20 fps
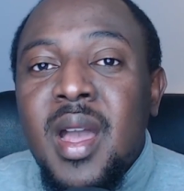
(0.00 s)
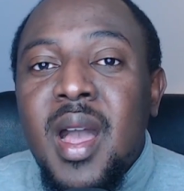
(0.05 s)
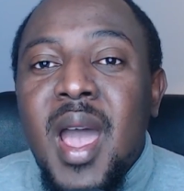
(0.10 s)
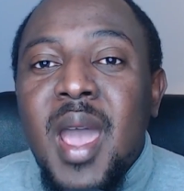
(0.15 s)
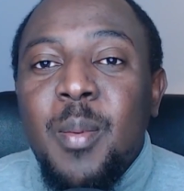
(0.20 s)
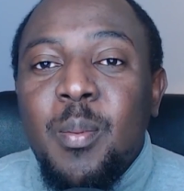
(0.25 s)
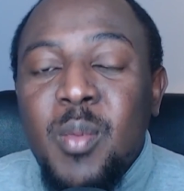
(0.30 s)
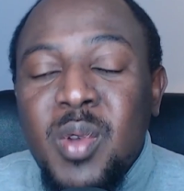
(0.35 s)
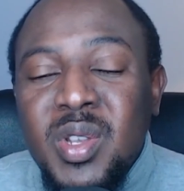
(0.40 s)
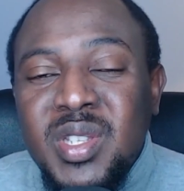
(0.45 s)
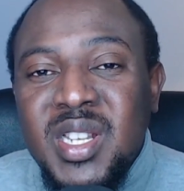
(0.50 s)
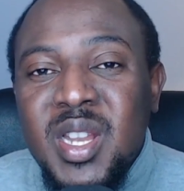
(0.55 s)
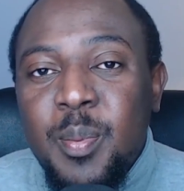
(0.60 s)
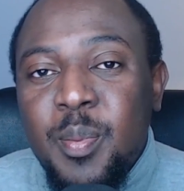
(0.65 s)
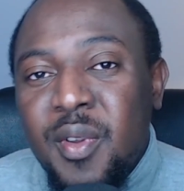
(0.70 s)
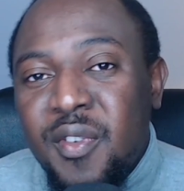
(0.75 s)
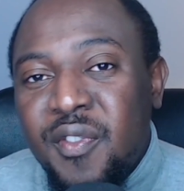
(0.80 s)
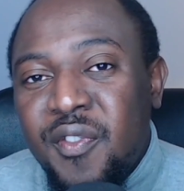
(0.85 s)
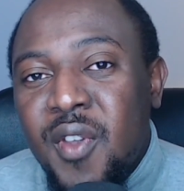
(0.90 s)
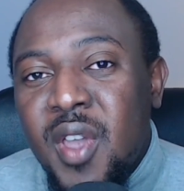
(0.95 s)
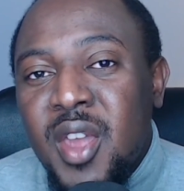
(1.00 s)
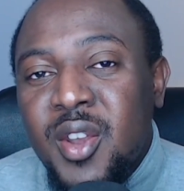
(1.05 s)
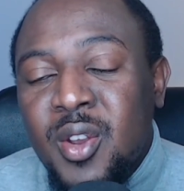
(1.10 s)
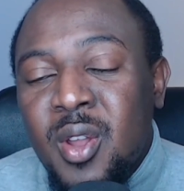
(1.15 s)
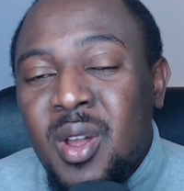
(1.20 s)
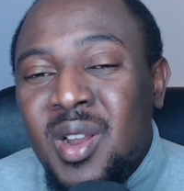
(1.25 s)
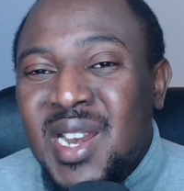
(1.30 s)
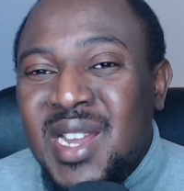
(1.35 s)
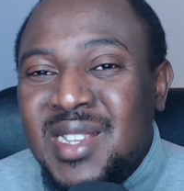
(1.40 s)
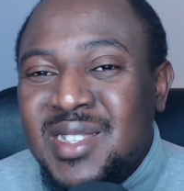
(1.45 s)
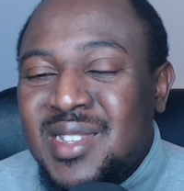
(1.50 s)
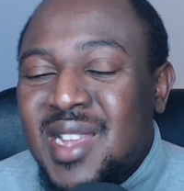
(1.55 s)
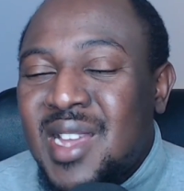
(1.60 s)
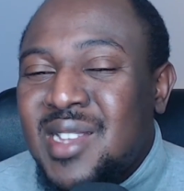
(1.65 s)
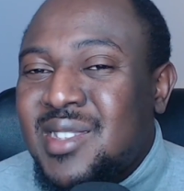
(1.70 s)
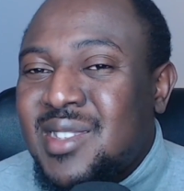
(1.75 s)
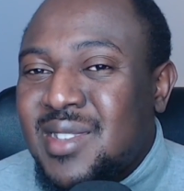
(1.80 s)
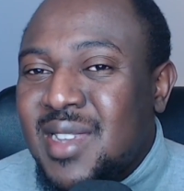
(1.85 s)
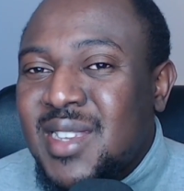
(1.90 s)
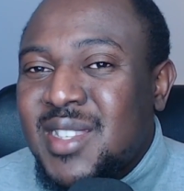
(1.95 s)
I mostly prefer not less
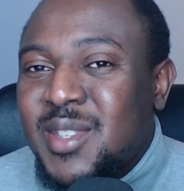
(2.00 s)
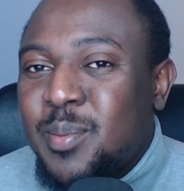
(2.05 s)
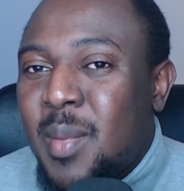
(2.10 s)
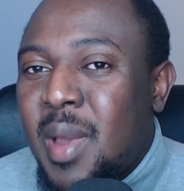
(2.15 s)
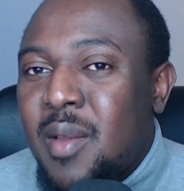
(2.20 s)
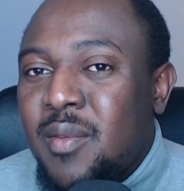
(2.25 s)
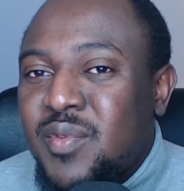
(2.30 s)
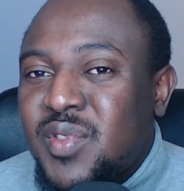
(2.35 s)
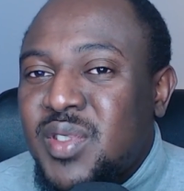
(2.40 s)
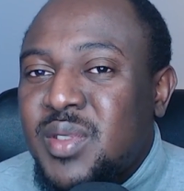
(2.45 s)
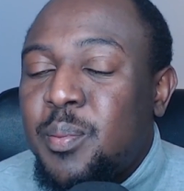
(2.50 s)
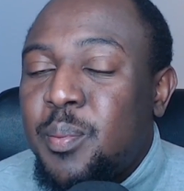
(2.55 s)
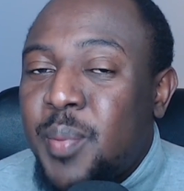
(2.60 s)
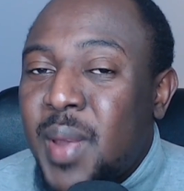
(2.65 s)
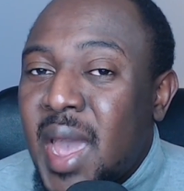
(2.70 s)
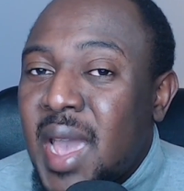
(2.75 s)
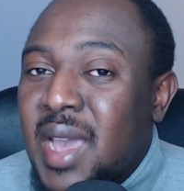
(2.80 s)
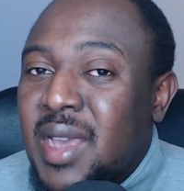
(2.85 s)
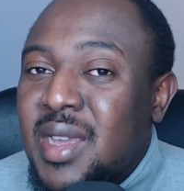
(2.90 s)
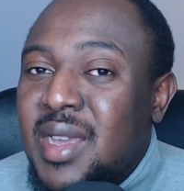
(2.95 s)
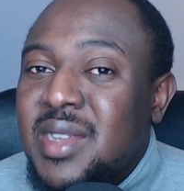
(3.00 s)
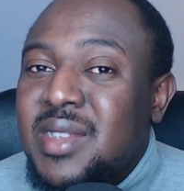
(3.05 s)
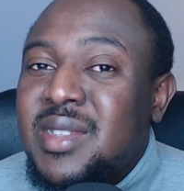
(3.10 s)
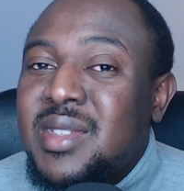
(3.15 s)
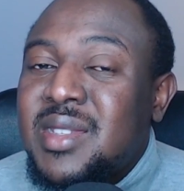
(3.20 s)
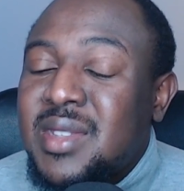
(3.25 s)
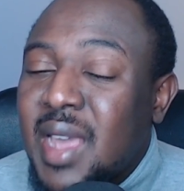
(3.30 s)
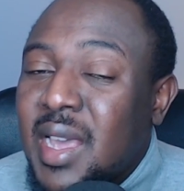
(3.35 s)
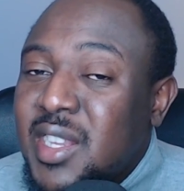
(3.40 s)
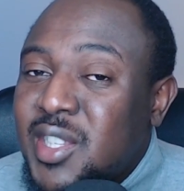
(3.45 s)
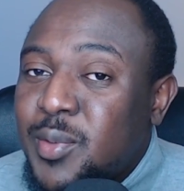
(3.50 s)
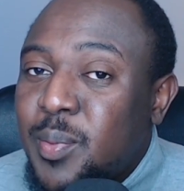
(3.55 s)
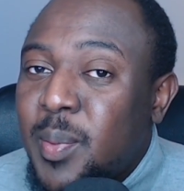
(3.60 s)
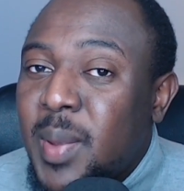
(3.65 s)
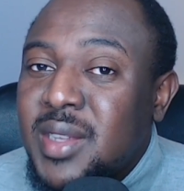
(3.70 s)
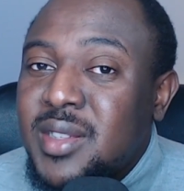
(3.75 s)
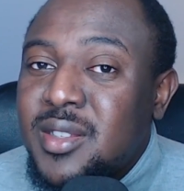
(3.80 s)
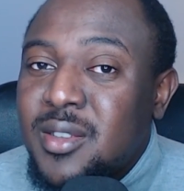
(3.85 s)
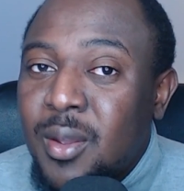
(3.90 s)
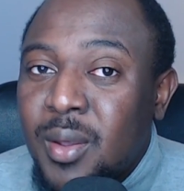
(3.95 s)
than 6 months bank
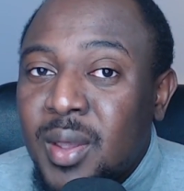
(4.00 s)
statements.